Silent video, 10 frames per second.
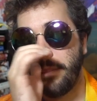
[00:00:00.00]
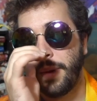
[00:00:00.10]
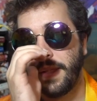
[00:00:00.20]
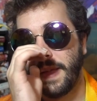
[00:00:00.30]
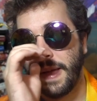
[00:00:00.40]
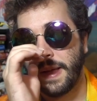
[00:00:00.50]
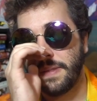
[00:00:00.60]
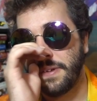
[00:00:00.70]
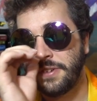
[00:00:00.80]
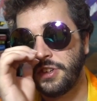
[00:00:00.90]
but,
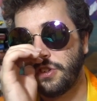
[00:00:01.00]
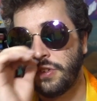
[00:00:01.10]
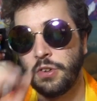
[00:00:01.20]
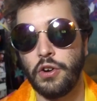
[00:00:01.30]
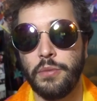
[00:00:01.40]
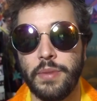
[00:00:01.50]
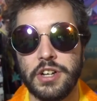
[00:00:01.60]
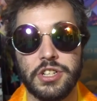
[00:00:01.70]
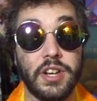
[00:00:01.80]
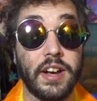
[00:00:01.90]
like, there's just so
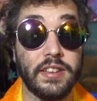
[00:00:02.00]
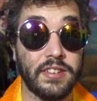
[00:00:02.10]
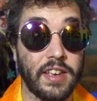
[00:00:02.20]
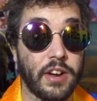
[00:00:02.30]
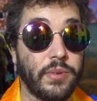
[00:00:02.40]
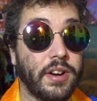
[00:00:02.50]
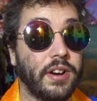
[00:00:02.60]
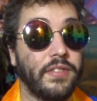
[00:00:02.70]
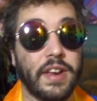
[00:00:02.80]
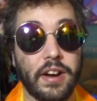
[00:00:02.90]
much non
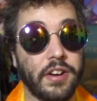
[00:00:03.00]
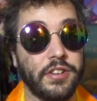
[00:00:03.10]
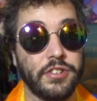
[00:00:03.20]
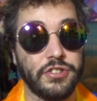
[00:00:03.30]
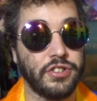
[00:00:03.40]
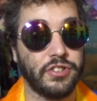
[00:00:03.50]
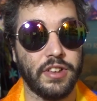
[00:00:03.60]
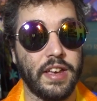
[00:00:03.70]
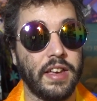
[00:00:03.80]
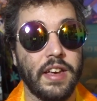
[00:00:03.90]
sequitur of characters just,
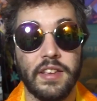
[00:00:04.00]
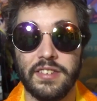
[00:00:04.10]
like,